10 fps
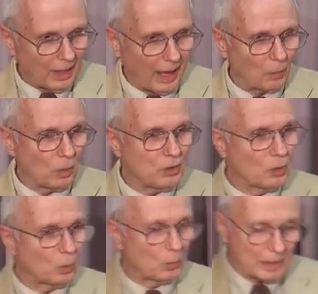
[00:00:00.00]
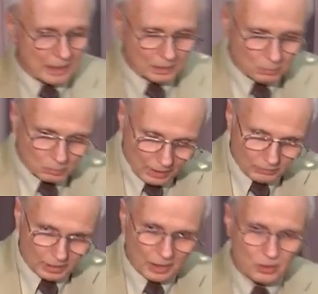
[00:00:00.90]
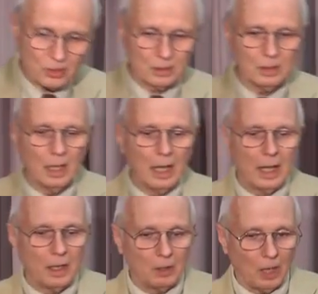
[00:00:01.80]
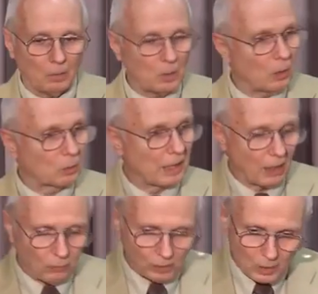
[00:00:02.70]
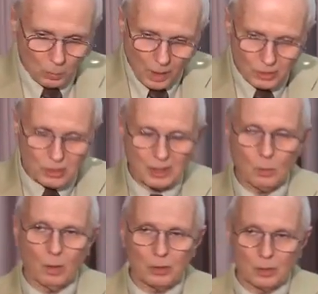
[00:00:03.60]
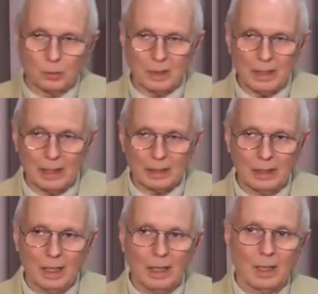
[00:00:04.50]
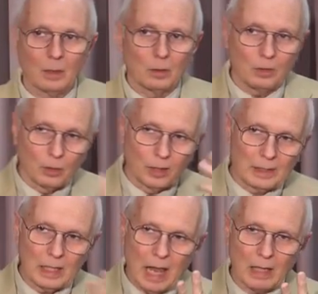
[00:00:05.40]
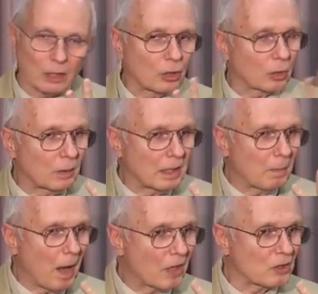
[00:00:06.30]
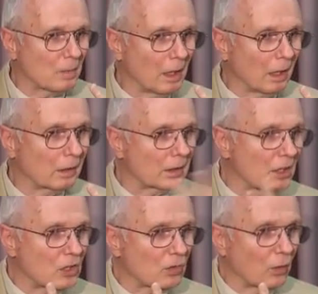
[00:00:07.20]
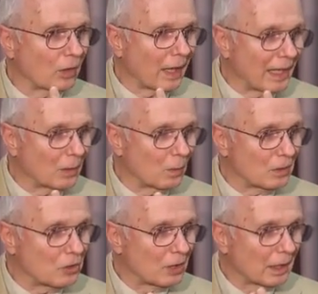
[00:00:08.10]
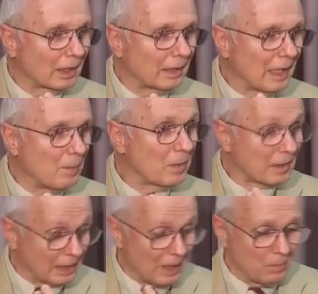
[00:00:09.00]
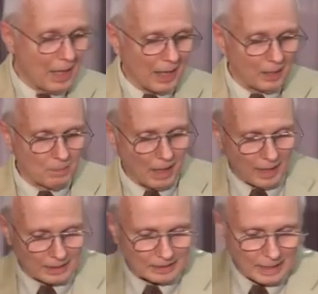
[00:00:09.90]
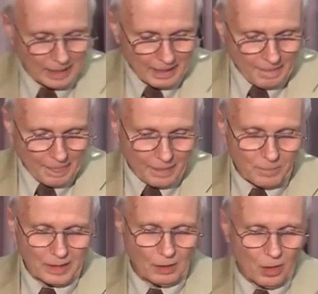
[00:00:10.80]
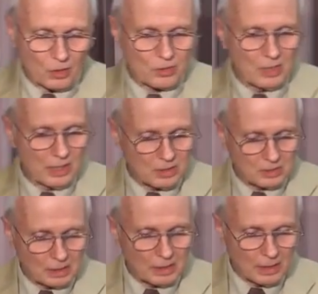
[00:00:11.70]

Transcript: And when you're reading Revelation and you're carefully watching what you're reading, you're looking at the three possibilities for language. Keep, keep that in mind. Because this,